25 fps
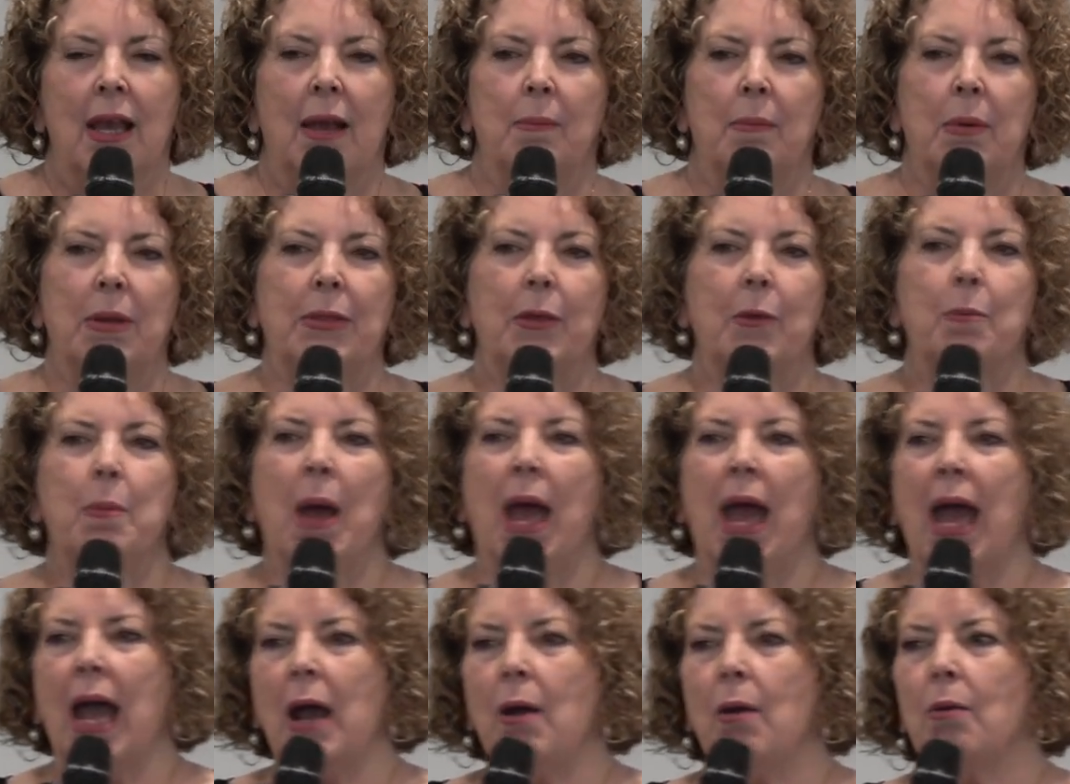But the
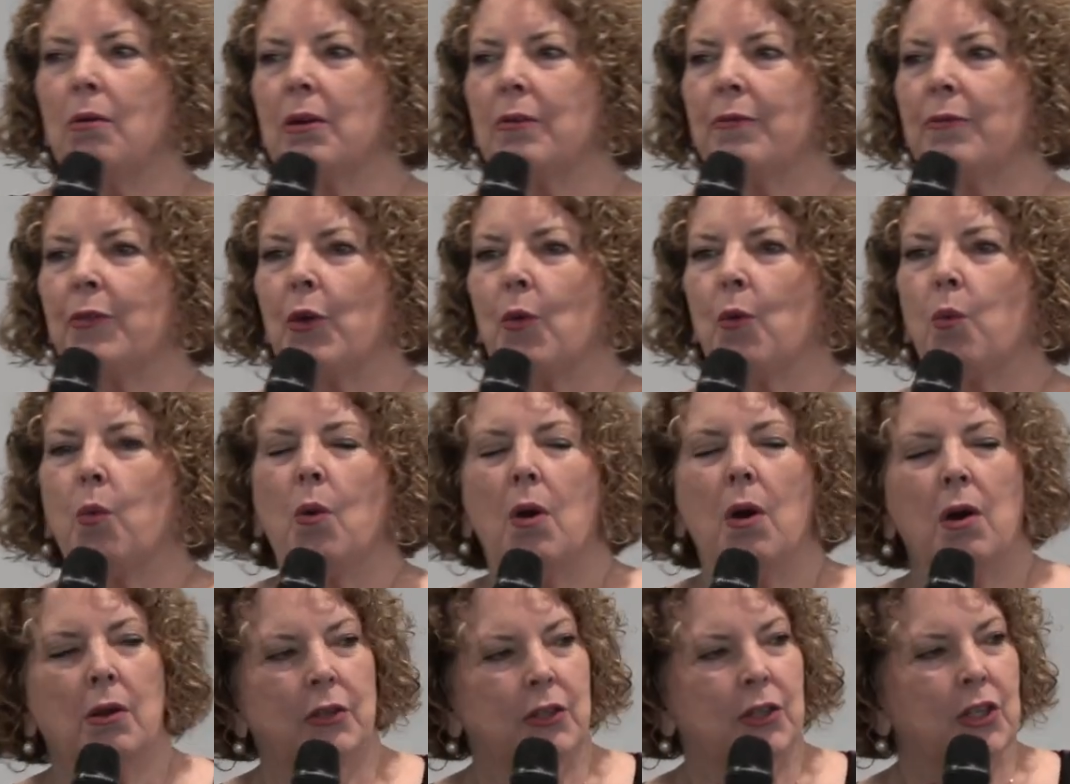power of the
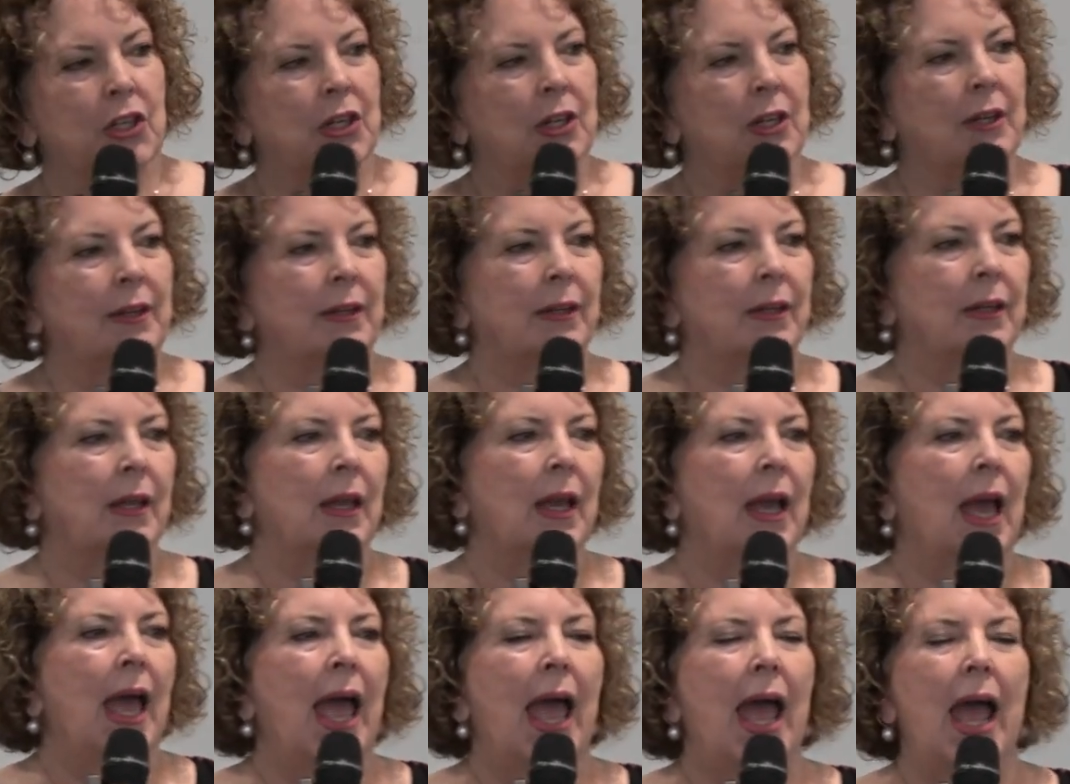want,
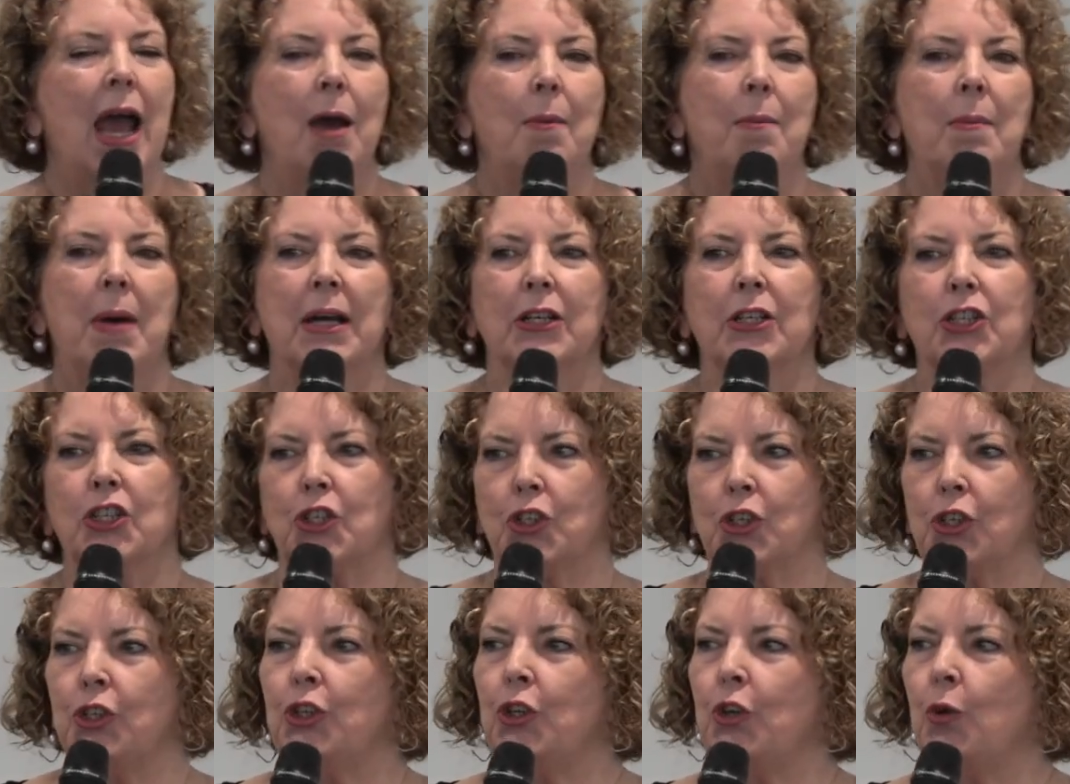how much
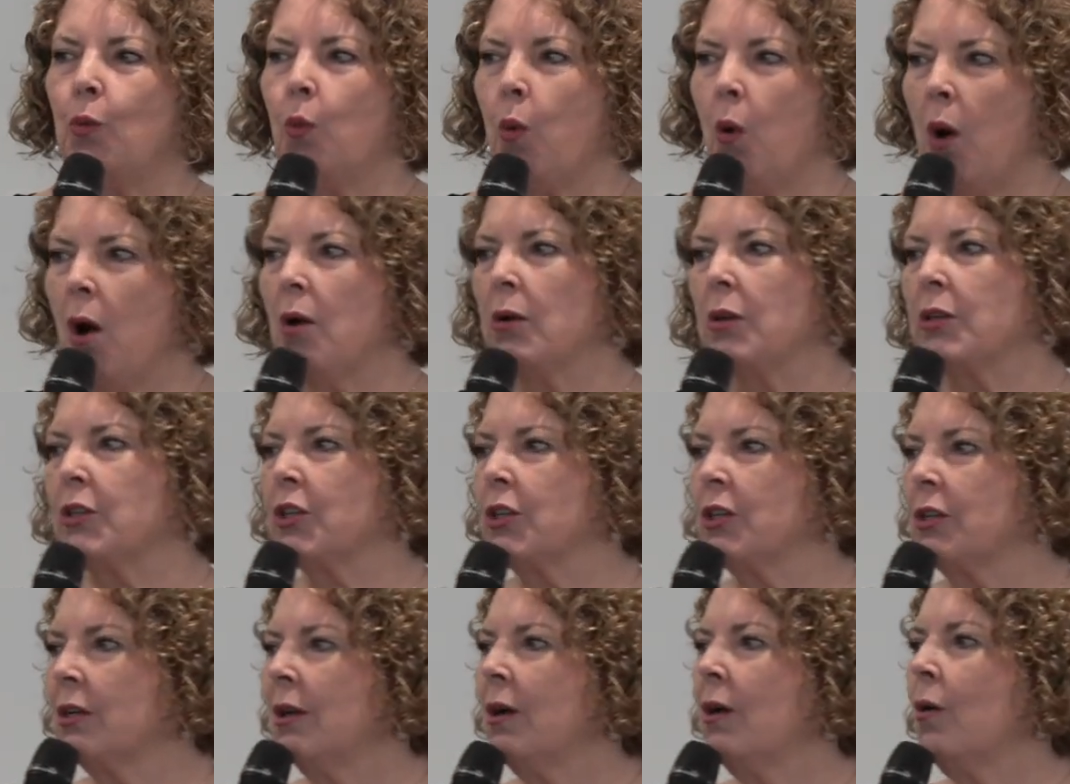do you
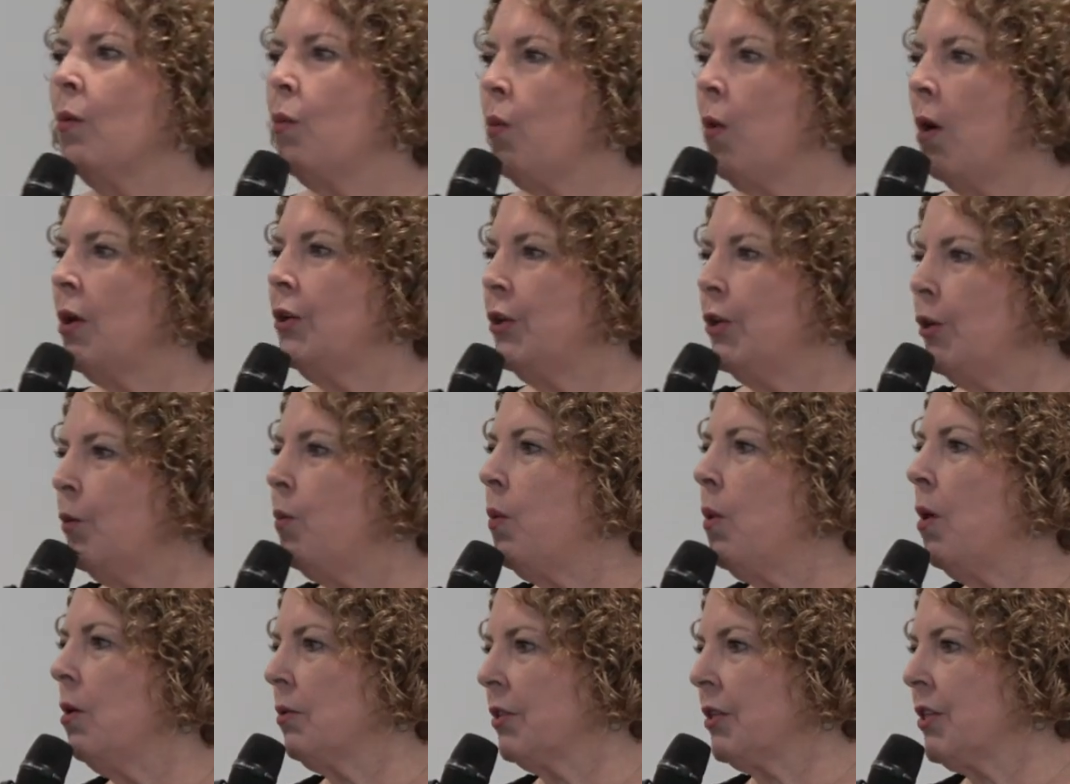want what you
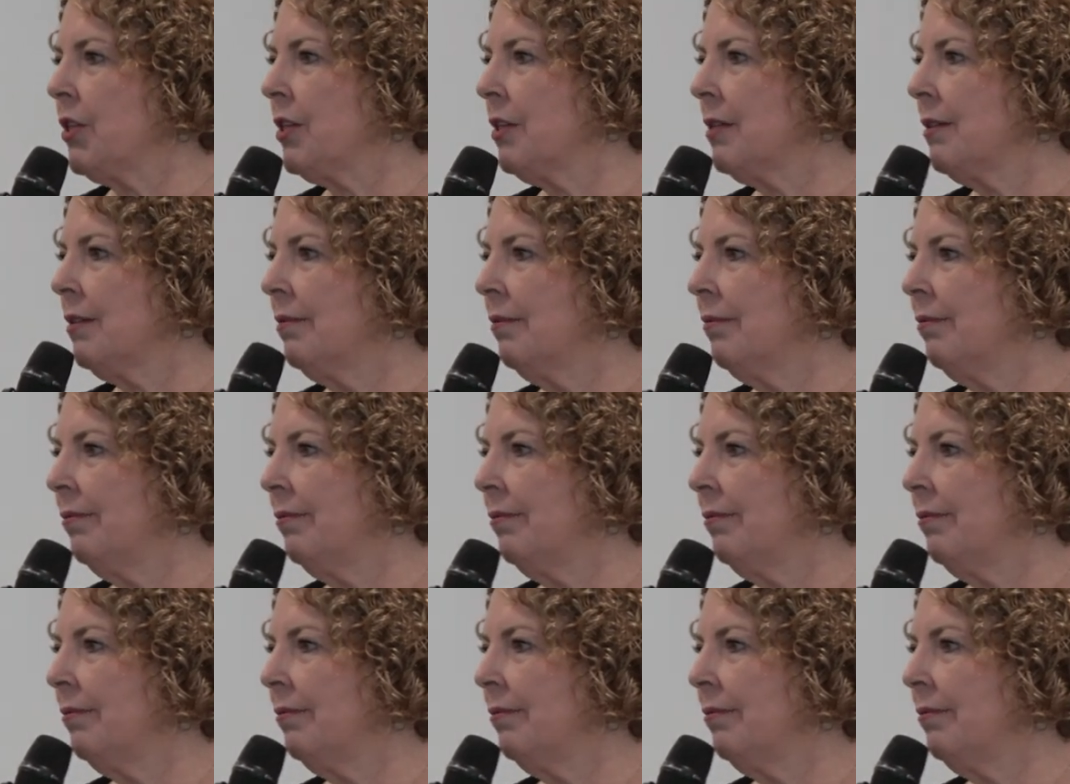want?